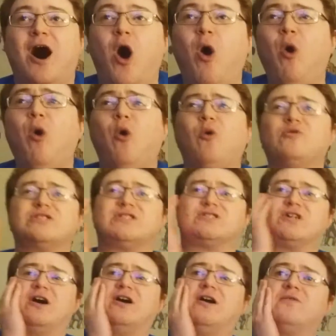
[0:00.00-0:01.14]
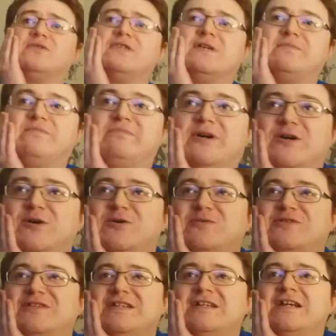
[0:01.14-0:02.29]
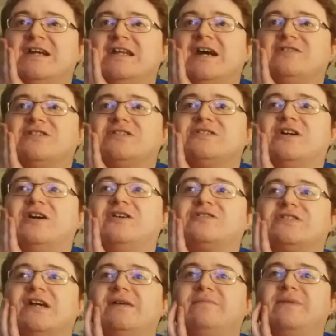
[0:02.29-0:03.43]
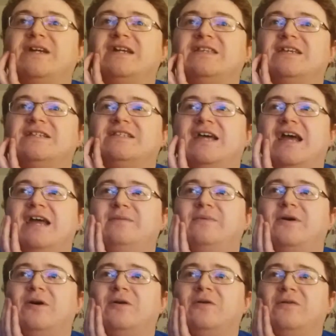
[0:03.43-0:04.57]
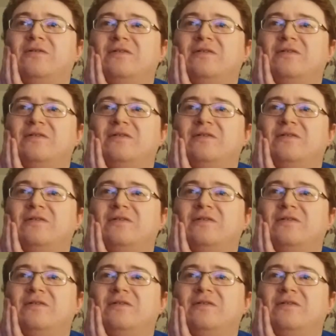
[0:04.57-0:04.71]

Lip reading: Oh, Cesaro with the boot. Now Cesaro slamming Big E in the table.